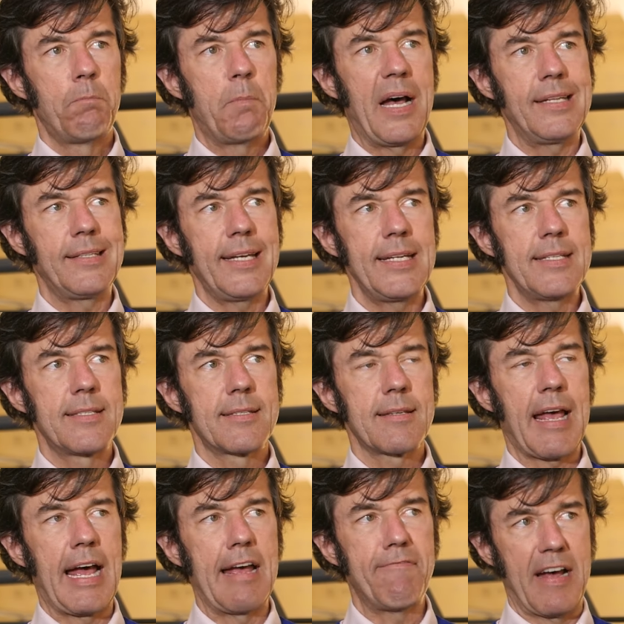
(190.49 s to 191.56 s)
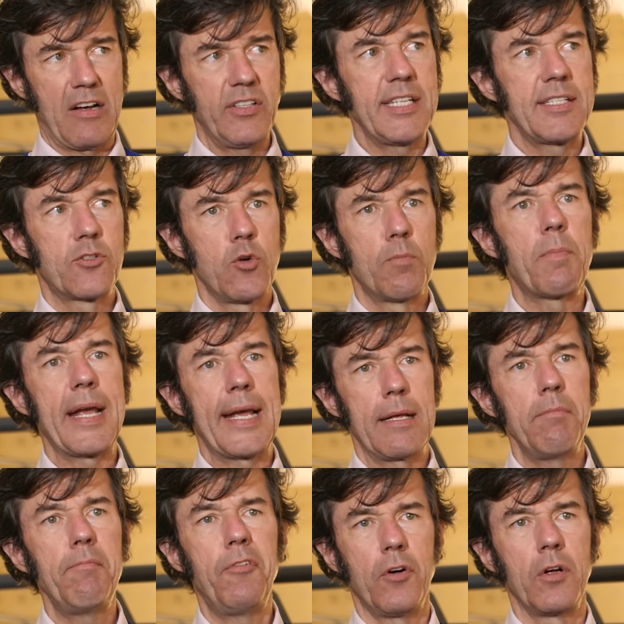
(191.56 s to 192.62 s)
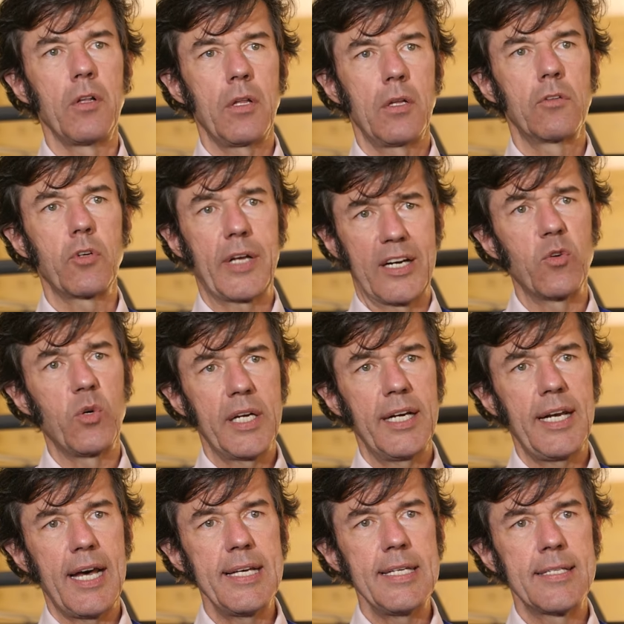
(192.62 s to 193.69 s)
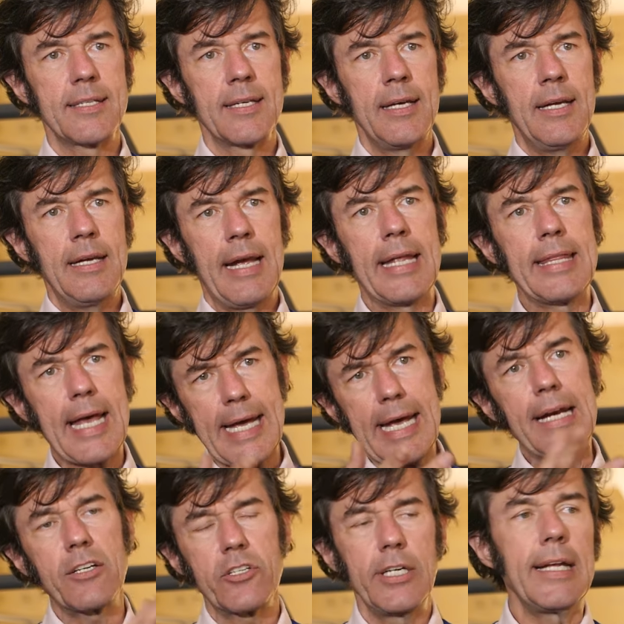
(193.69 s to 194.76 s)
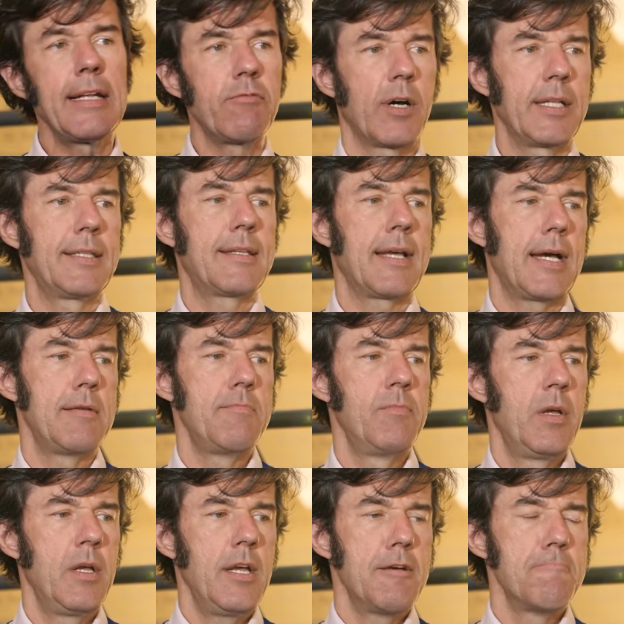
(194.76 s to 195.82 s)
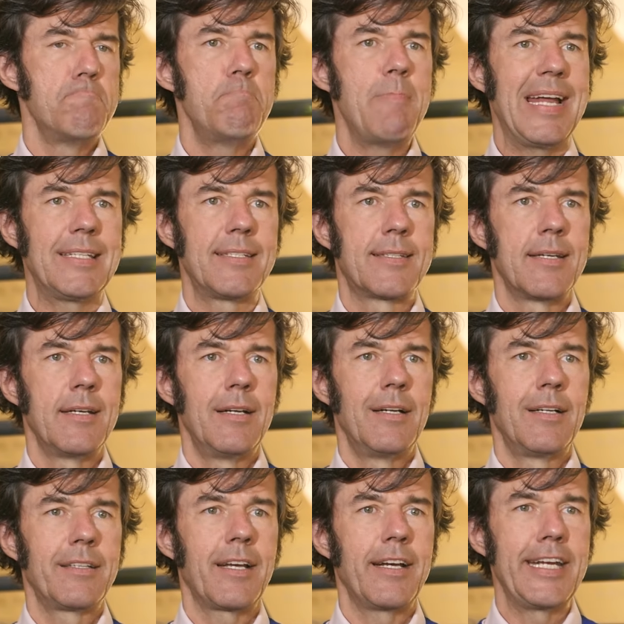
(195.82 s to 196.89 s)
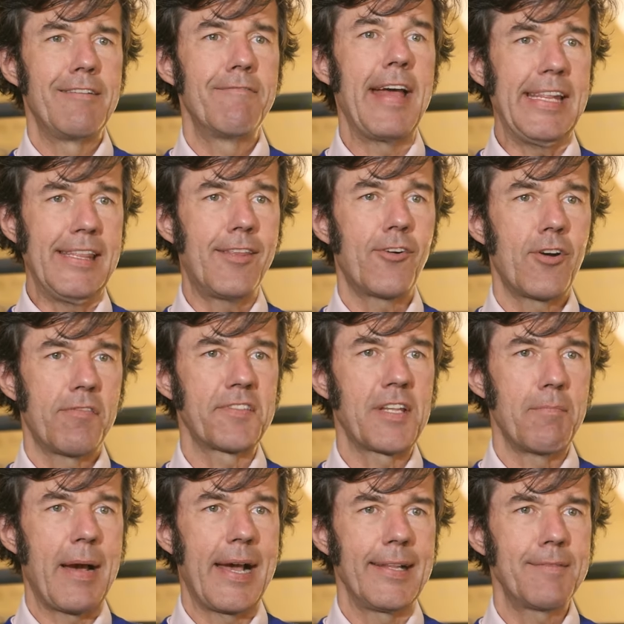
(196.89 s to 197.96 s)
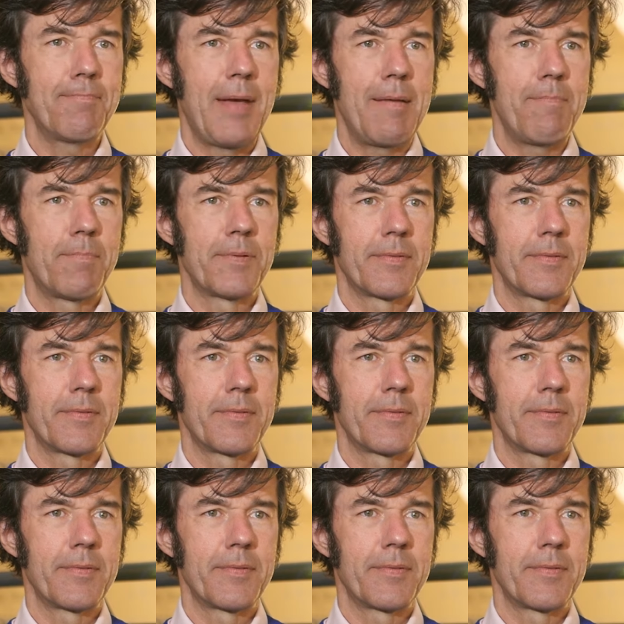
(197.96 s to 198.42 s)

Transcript: But I found it super helpful to get organized, and I actually at one time met the inventor of the mind map,